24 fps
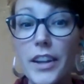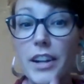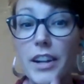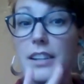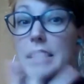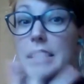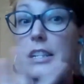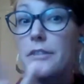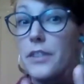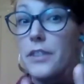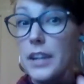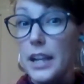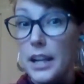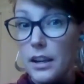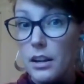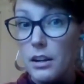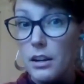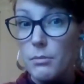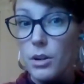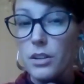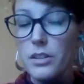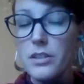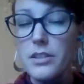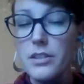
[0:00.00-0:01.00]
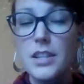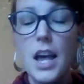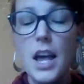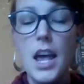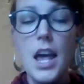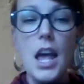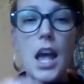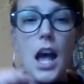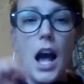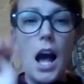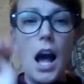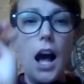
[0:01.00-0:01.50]
They're different animals,
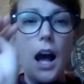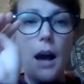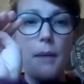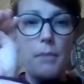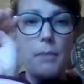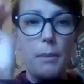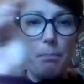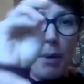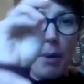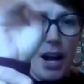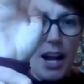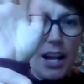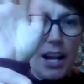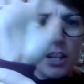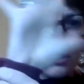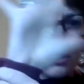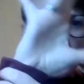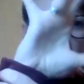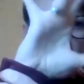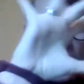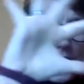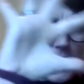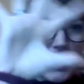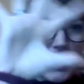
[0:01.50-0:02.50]
but you'll